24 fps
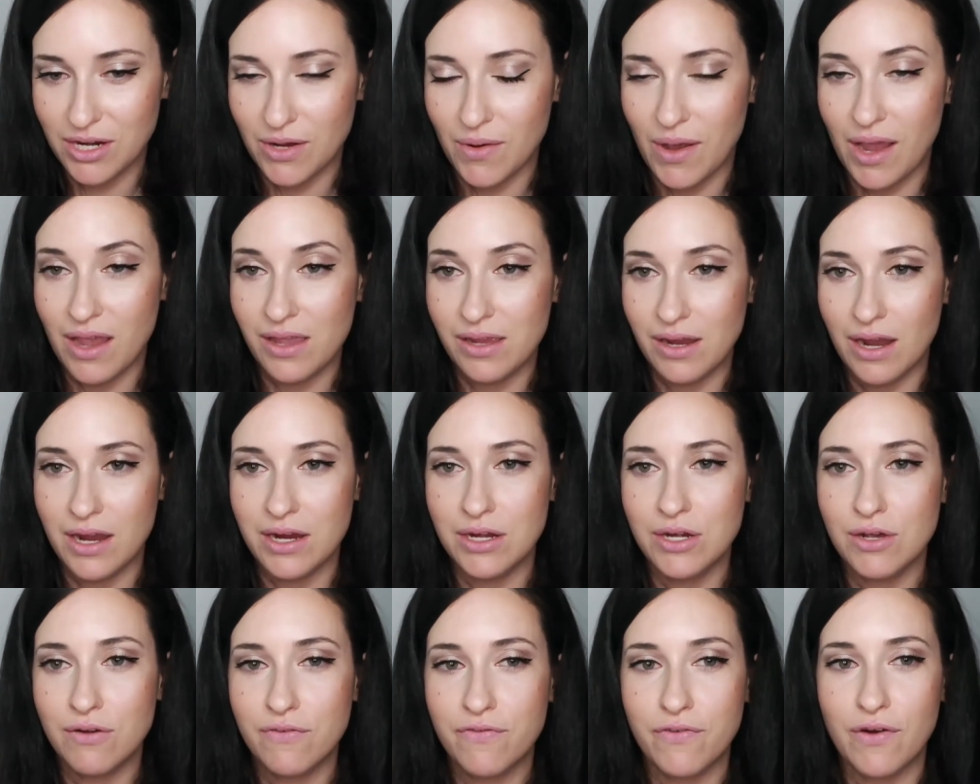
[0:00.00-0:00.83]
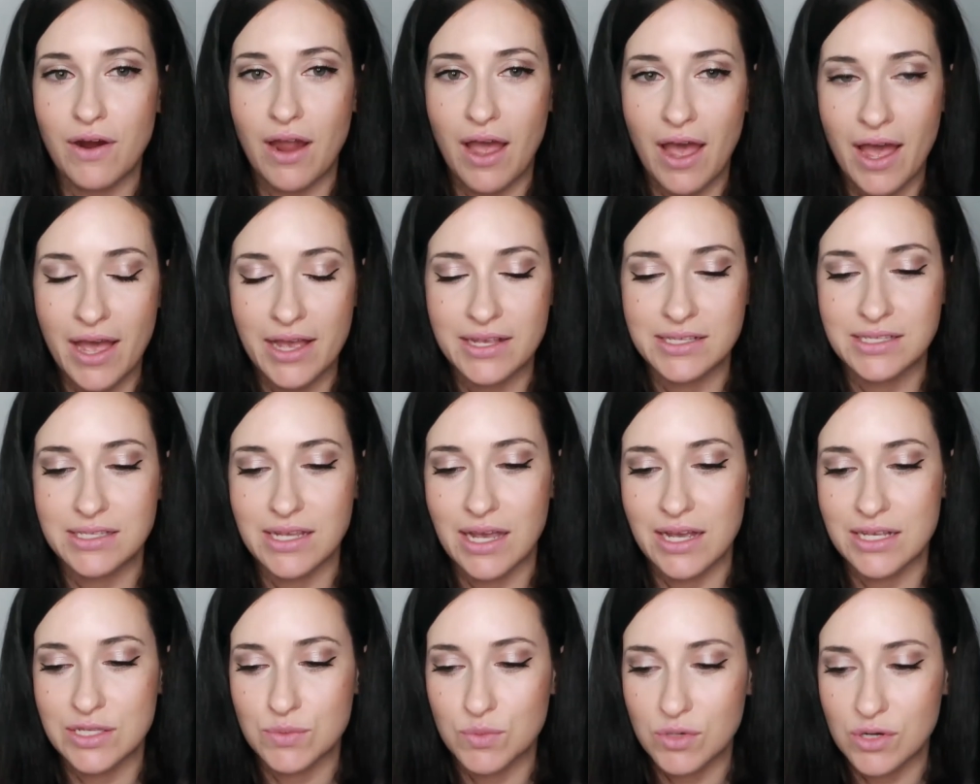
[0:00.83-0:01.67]
I know for
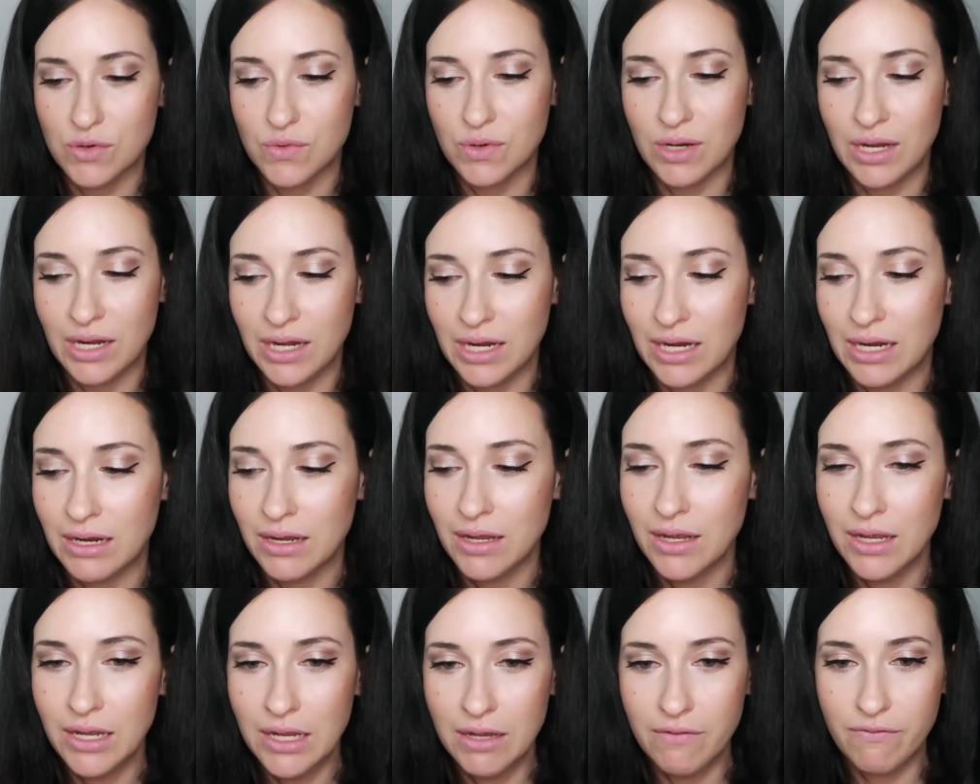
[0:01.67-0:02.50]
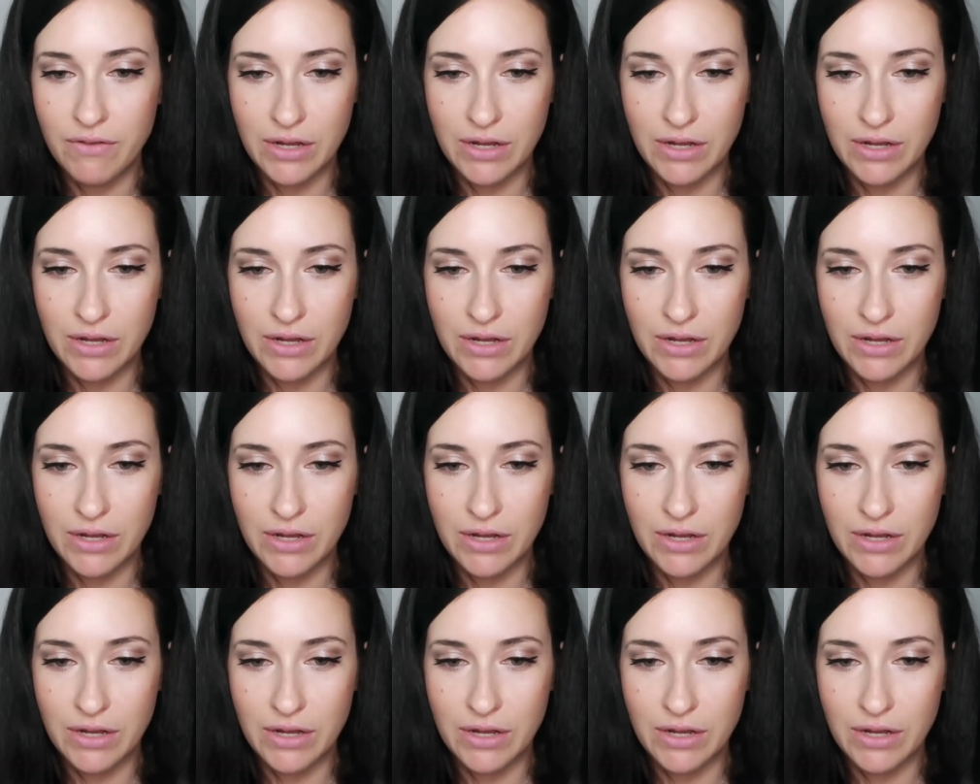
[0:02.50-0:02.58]
us, as we're creating